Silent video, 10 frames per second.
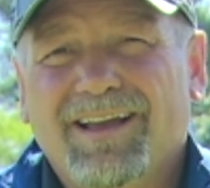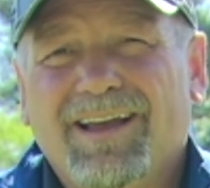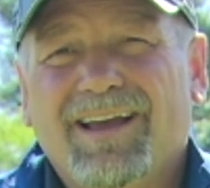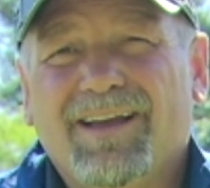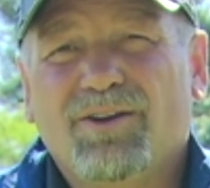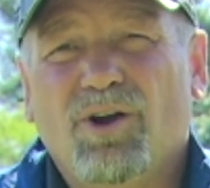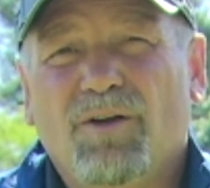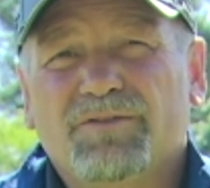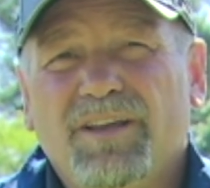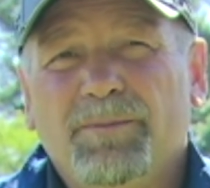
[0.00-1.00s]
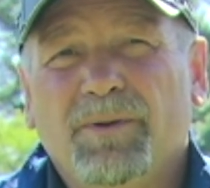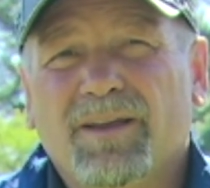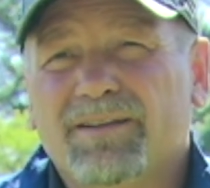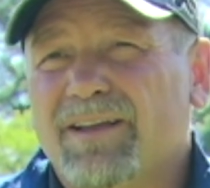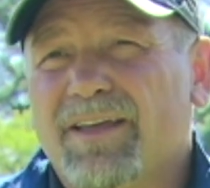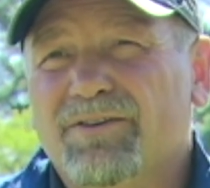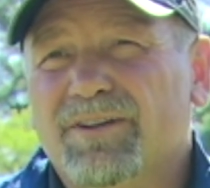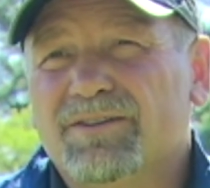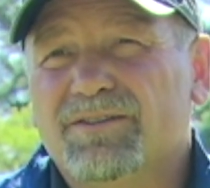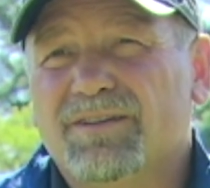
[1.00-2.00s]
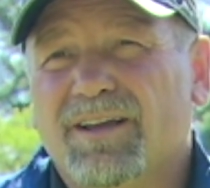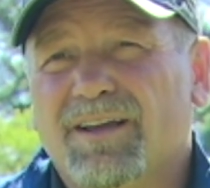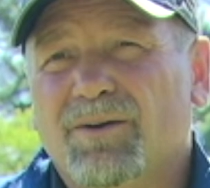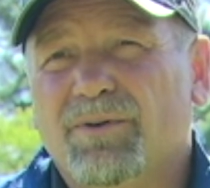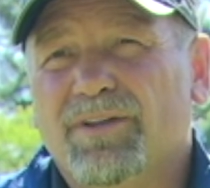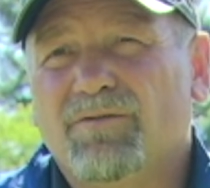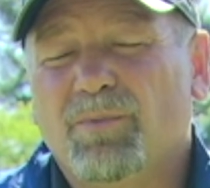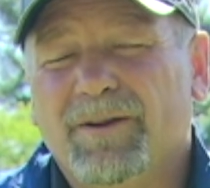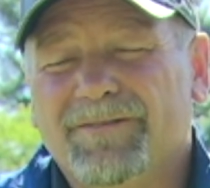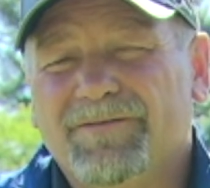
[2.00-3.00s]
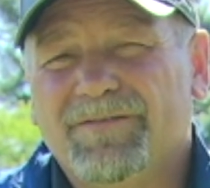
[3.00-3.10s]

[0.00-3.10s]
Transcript: golf's keeping it togetherness with everybody.